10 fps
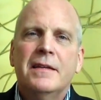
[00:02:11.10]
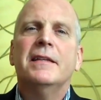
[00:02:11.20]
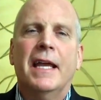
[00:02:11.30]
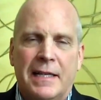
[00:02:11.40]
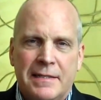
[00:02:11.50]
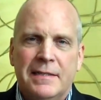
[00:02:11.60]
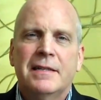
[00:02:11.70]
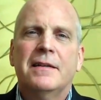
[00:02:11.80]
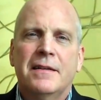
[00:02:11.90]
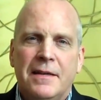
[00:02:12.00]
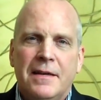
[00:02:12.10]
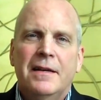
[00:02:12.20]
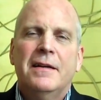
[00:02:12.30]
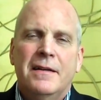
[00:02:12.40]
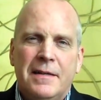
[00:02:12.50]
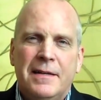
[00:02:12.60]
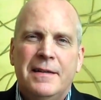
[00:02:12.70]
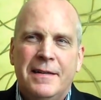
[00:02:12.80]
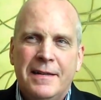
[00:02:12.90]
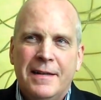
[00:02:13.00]
services and these new products
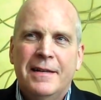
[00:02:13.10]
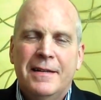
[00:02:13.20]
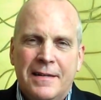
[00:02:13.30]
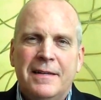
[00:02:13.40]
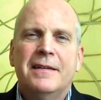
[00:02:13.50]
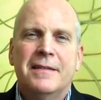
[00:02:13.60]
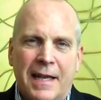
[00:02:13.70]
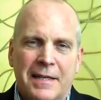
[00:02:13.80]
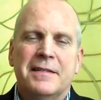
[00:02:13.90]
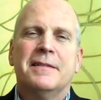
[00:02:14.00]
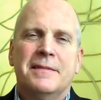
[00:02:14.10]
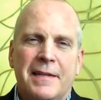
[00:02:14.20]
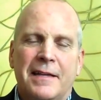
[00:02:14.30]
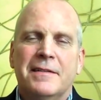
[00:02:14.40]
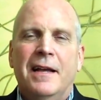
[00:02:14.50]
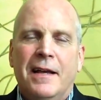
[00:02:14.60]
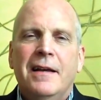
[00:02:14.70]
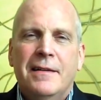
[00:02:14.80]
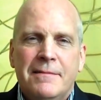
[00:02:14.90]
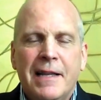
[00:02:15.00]
can be bookable by
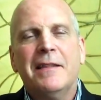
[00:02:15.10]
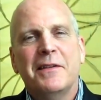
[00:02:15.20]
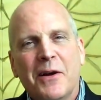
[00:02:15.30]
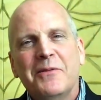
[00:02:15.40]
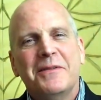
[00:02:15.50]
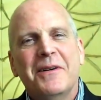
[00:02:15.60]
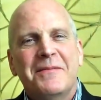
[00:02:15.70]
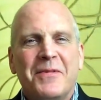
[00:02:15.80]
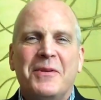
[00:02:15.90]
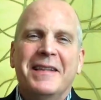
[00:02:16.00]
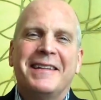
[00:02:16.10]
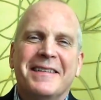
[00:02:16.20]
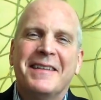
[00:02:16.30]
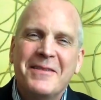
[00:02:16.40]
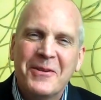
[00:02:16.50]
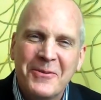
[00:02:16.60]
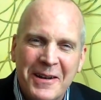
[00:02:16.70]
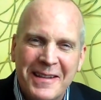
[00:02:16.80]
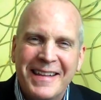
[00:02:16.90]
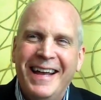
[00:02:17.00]
third parties. Not the only one, but we'd like to think we're
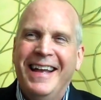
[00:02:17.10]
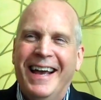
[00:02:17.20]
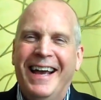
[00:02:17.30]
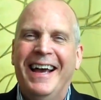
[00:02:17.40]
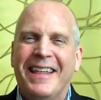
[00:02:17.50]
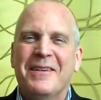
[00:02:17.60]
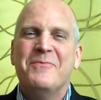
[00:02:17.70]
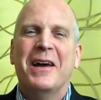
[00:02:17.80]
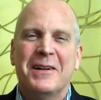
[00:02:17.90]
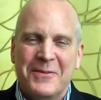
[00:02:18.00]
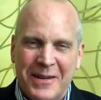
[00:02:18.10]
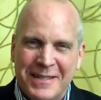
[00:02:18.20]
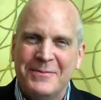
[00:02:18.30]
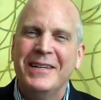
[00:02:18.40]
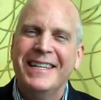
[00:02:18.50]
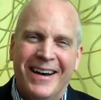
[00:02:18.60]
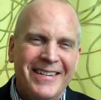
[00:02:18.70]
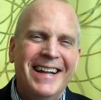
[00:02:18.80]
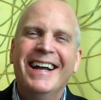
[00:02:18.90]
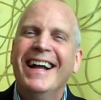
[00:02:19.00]
one of the
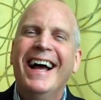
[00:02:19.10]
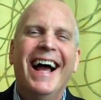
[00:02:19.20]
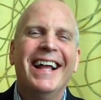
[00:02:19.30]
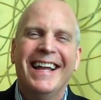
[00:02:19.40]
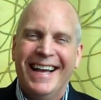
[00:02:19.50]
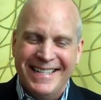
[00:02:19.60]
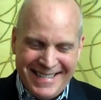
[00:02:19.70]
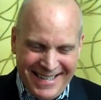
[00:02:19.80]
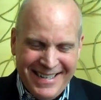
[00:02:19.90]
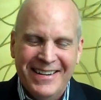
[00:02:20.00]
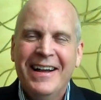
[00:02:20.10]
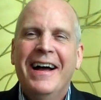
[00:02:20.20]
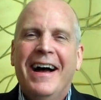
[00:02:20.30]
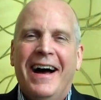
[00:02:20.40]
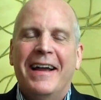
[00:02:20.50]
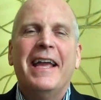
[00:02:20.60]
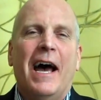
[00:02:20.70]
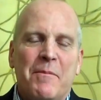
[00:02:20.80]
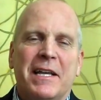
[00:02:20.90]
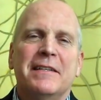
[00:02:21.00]
most relevant.
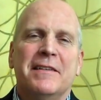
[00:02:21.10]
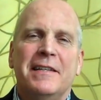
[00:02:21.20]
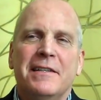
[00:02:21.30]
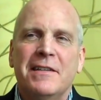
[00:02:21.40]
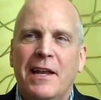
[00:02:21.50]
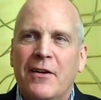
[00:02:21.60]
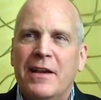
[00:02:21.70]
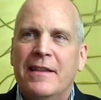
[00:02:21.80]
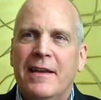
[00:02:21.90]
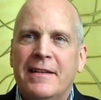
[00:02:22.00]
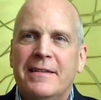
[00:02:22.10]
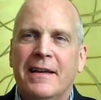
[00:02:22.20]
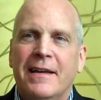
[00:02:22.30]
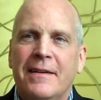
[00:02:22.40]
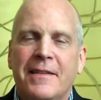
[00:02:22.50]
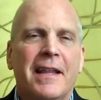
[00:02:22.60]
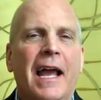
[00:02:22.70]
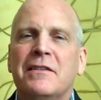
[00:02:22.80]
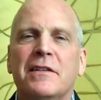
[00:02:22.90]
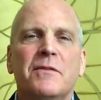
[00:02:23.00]
Yeah, because it is an area that that
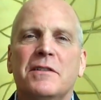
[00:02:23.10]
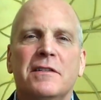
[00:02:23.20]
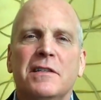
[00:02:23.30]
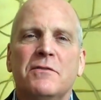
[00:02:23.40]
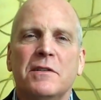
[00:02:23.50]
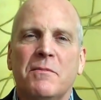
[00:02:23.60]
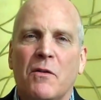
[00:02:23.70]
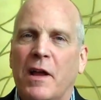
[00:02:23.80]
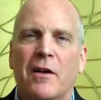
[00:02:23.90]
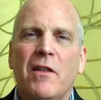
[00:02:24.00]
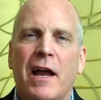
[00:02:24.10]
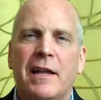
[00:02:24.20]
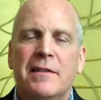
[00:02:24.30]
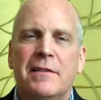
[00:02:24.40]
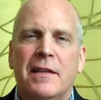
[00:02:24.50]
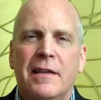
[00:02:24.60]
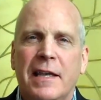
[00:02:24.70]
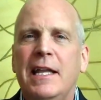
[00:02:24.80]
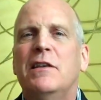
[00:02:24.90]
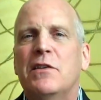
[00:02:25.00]
actually, which is interesting, both airlines
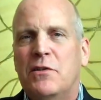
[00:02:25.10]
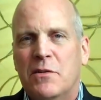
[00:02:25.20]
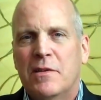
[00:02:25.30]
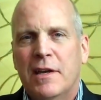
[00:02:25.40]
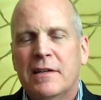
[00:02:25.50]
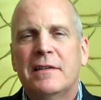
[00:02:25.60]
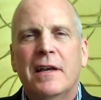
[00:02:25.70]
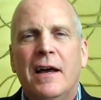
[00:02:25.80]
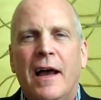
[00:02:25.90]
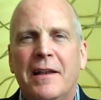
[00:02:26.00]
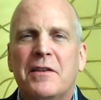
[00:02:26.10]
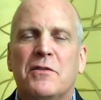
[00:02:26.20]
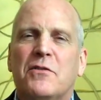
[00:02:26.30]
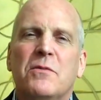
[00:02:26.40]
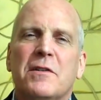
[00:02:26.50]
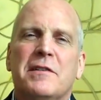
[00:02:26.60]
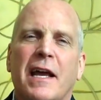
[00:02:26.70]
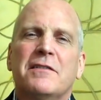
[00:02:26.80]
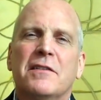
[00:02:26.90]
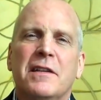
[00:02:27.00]
need to do this, and consumers
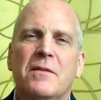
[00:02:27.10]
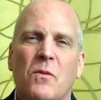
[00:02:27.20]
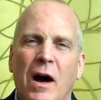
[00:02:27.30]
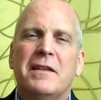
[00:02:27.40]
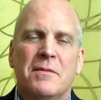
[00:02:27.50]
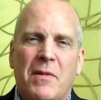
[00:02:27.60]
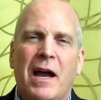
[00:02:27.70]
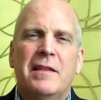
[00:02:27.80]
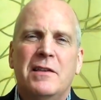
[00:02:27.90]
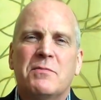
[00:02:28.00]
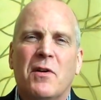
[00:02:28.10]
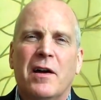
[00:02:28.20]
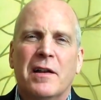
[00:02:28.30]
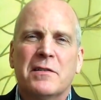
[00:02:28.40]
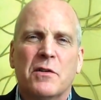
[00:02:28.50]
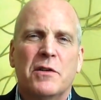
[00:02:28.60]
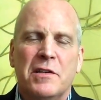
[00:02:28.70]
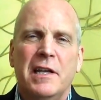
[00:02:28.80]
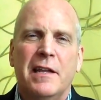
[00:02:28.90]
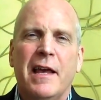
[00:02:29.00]
actually want to buy these products. So you're
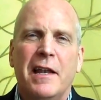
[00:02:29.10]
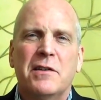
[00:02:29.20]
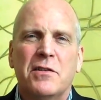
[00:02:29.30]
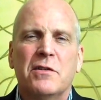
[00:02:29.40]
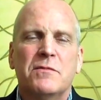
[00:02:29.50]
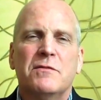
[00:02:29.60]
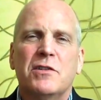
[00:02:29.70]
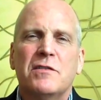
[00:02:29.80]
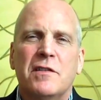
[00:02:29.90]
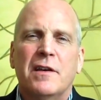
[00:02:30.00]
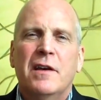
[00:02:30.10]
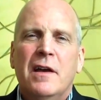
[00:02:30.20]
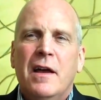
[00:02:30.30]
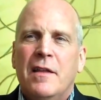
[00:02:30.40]
seeing that in terms of just the